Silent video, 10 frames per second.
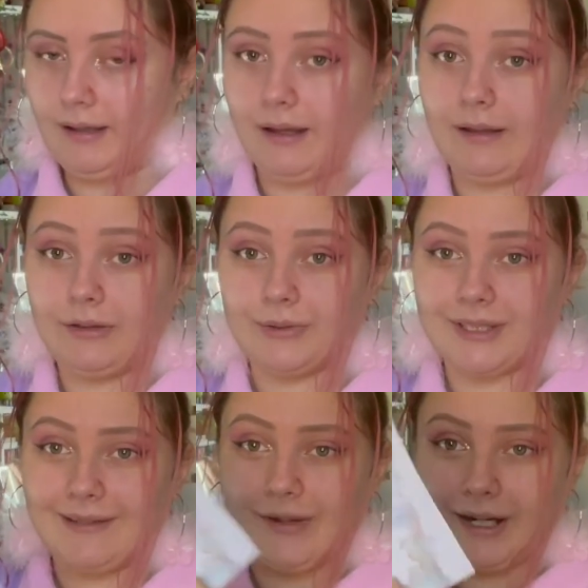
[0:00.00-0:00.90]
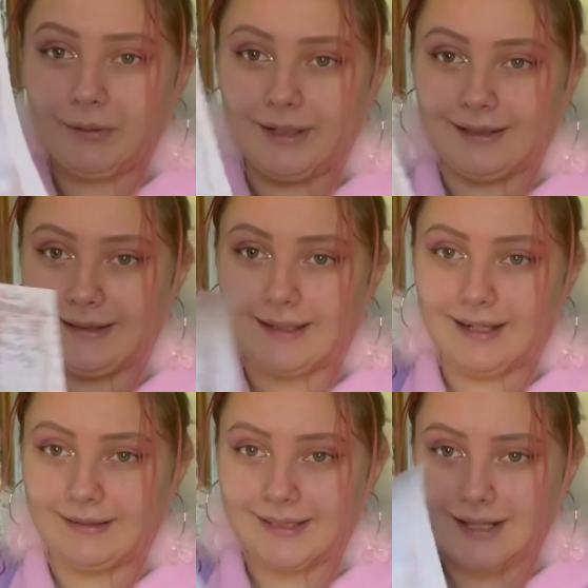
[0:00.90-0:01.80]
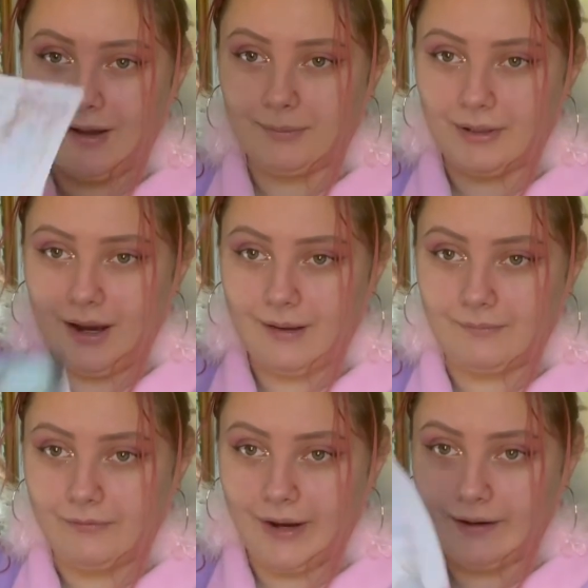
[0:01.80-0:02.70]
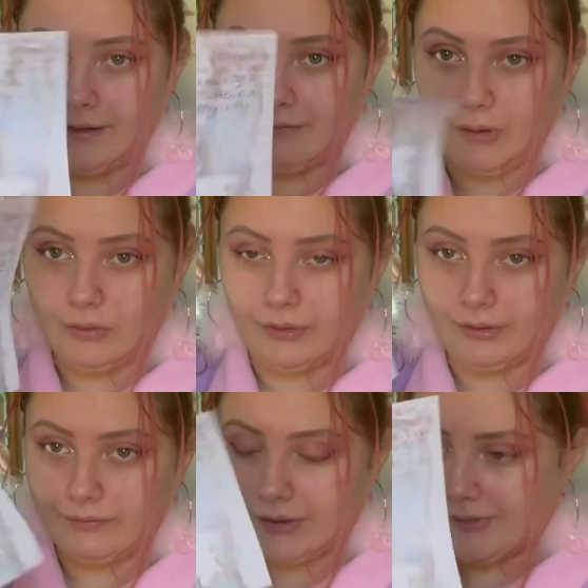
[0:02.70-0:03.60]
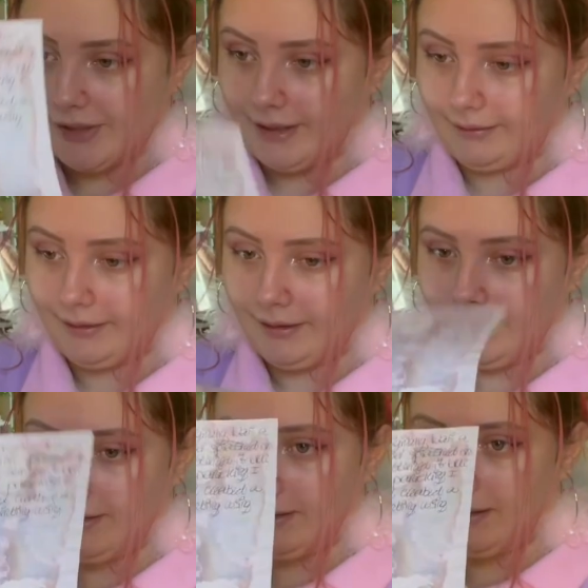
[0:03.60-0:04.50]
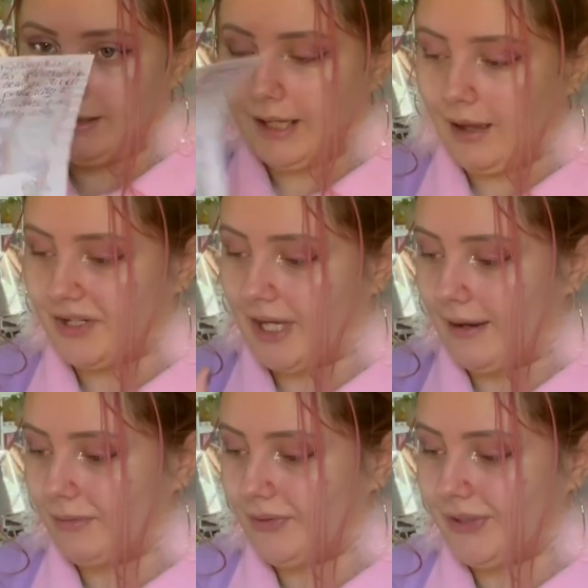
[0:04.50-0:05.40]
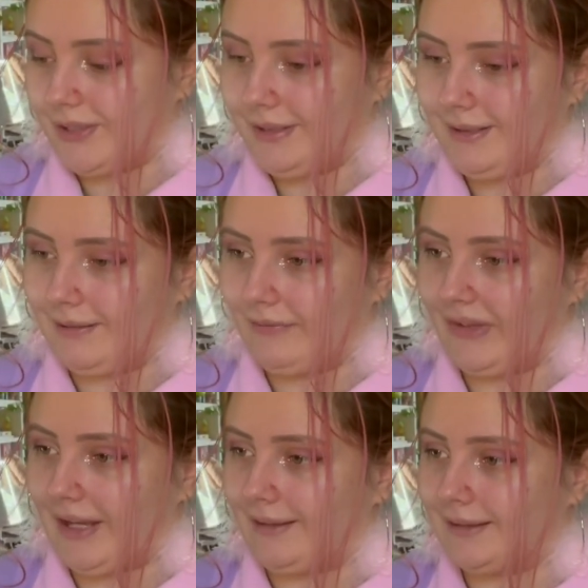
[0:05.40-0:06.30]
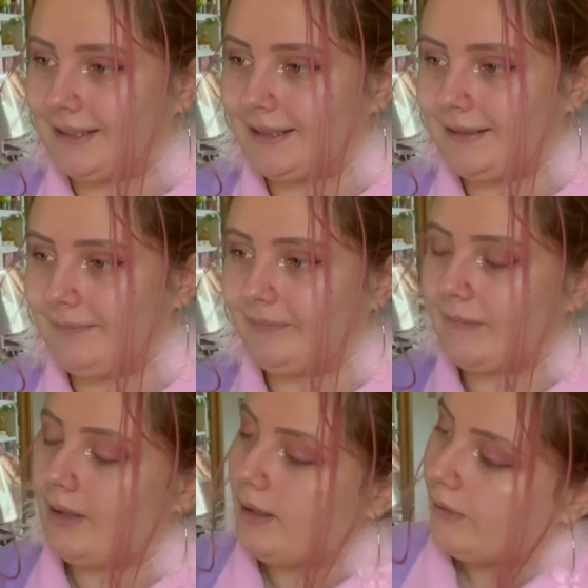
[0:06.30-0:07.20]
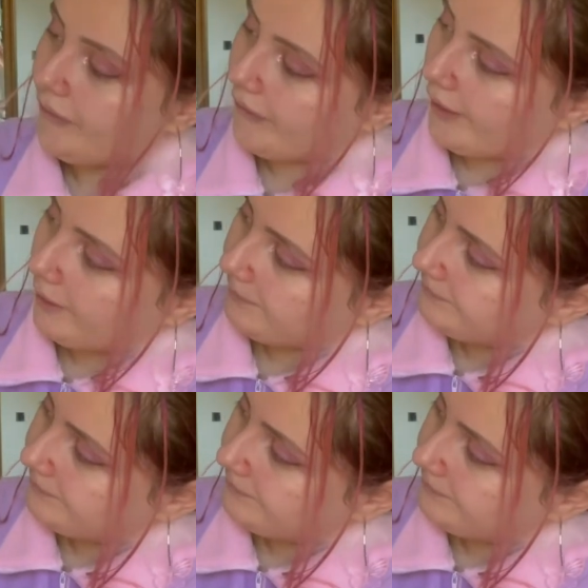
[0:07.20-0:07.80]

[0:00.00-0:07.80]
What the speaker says: you'll see very quickly that in this art book I'm very fond of using cutouts of things. So